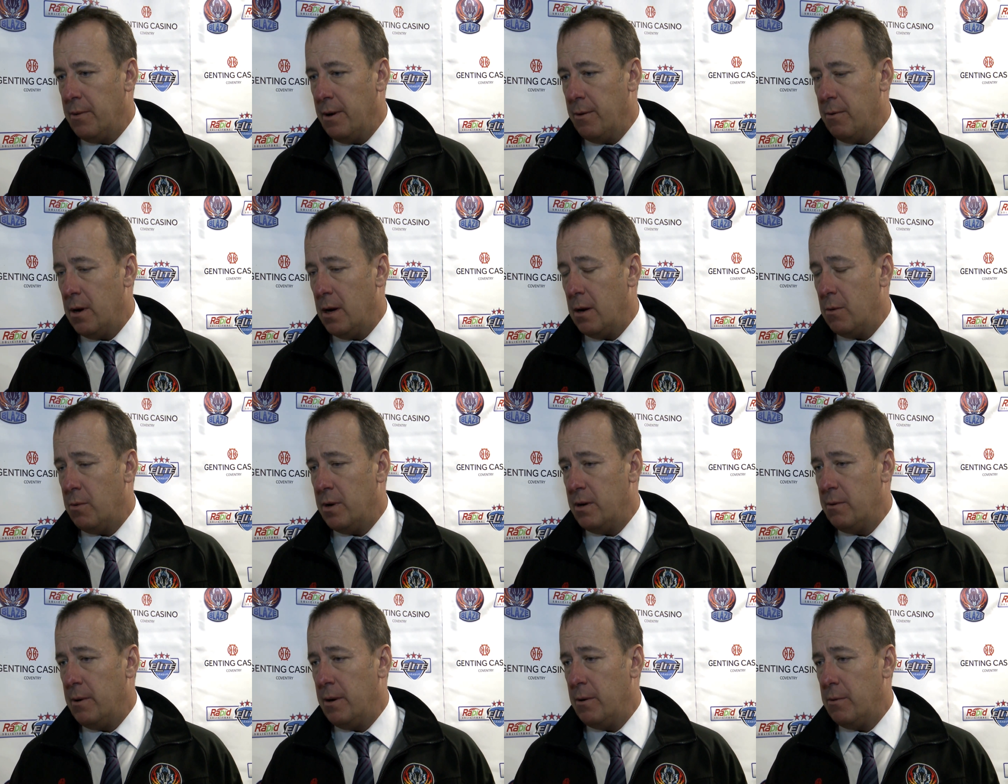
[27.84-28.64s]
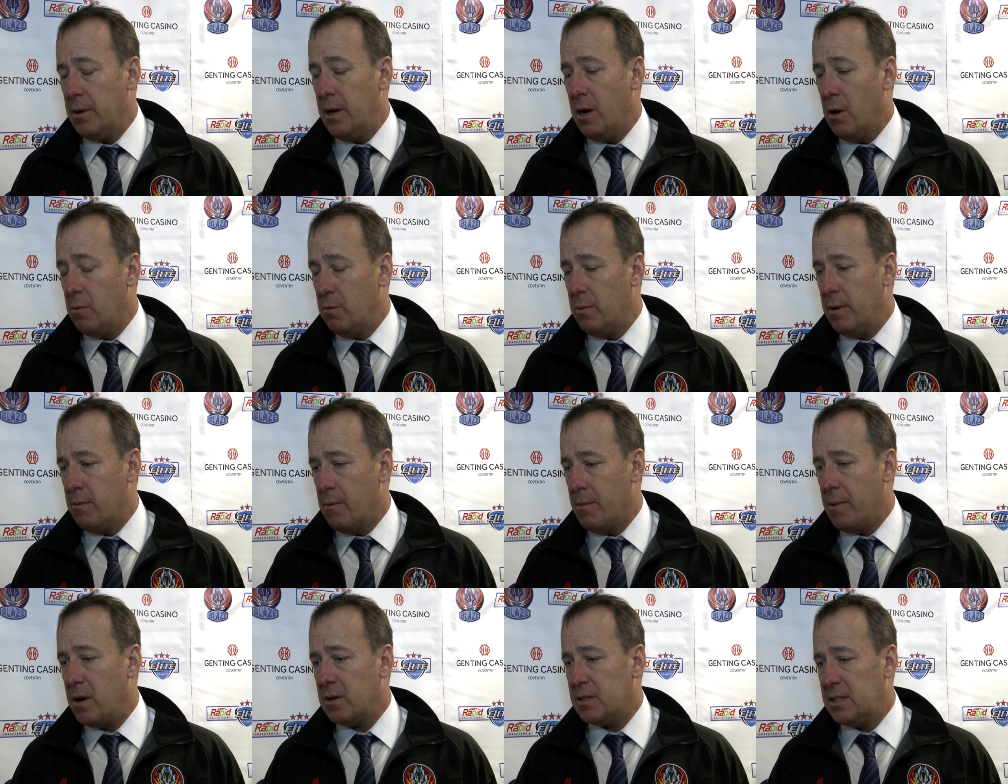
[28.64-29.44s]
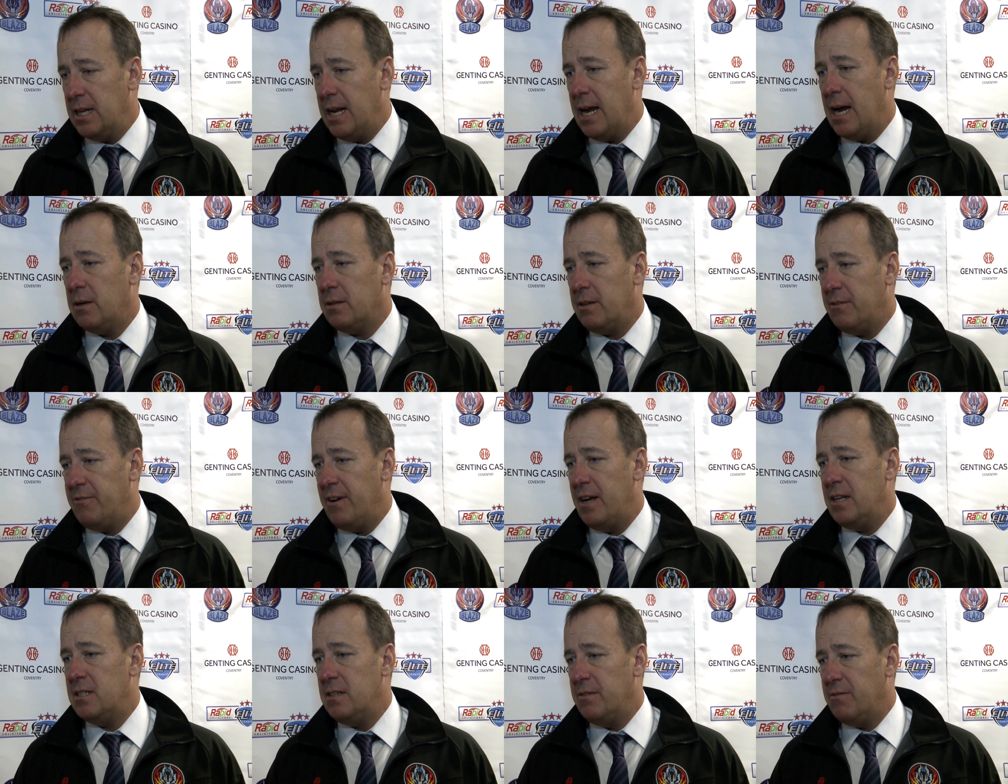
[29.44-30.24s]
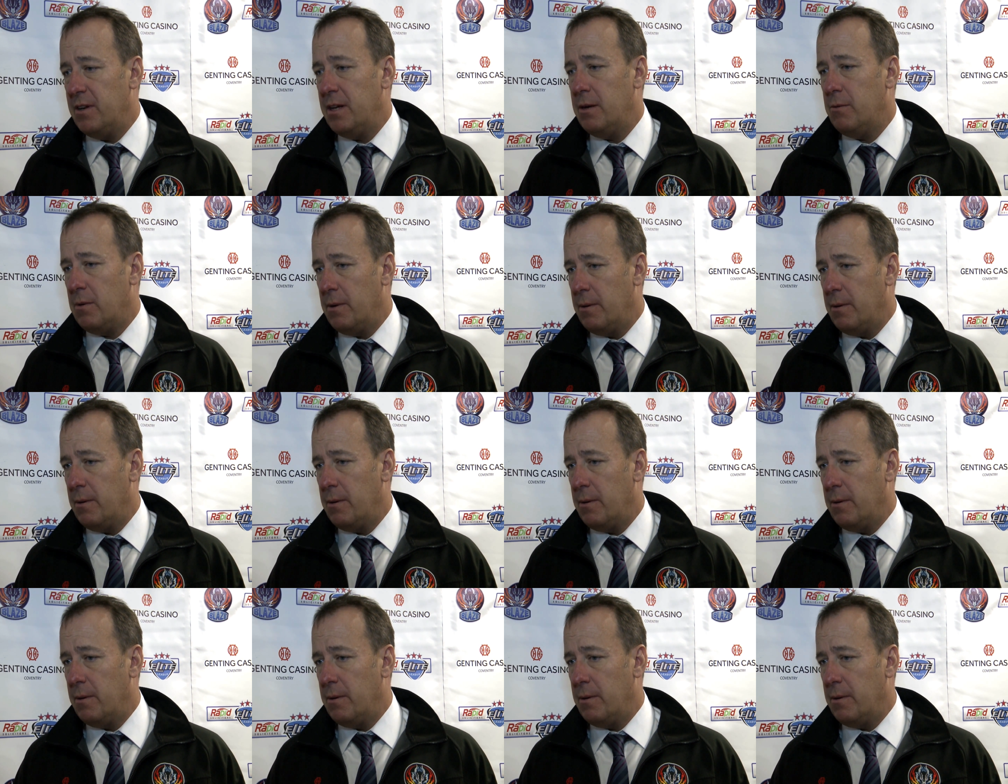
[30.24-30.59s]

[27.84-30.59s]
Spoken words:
We were boxing out defensively.